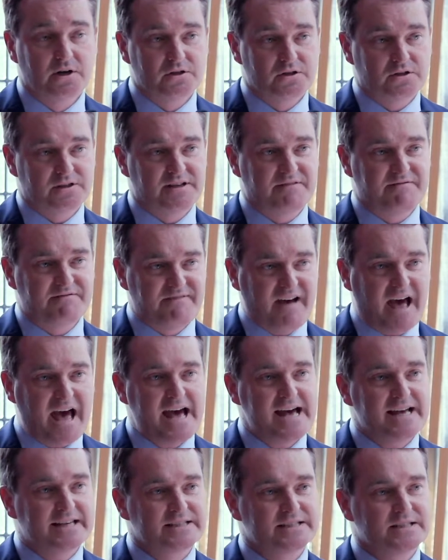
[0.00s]
So there's a
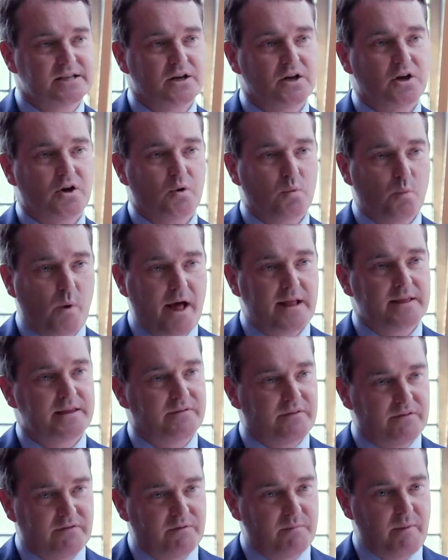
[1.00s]
vast wealth
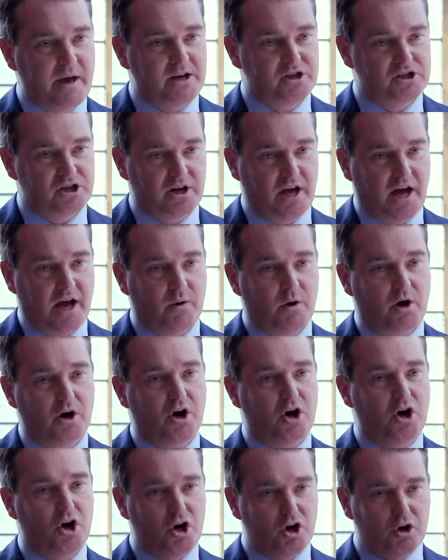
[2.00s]
of information now on
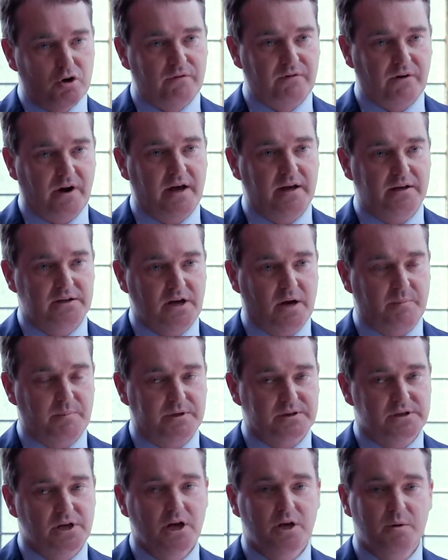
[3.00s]
a whole variety of
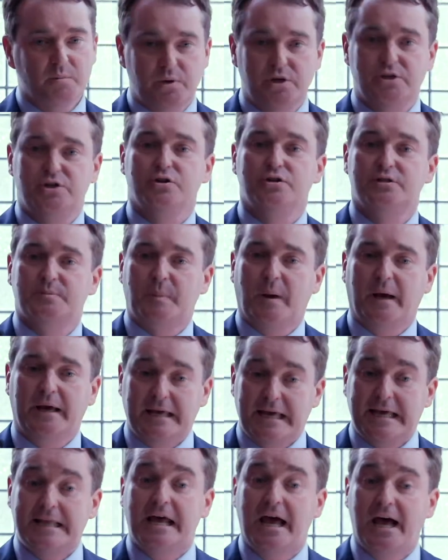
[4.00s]
topics produced by
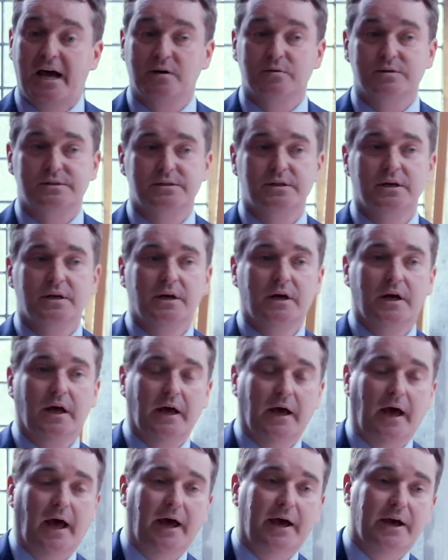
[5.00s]
in-house
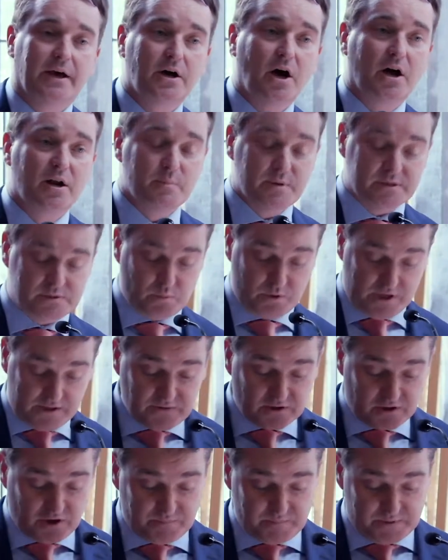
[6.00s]
economists
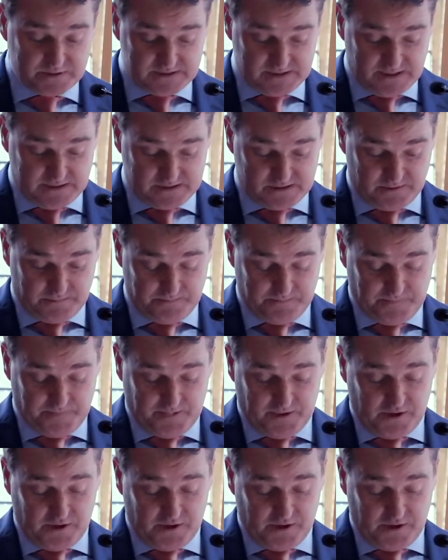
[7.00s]
within the government system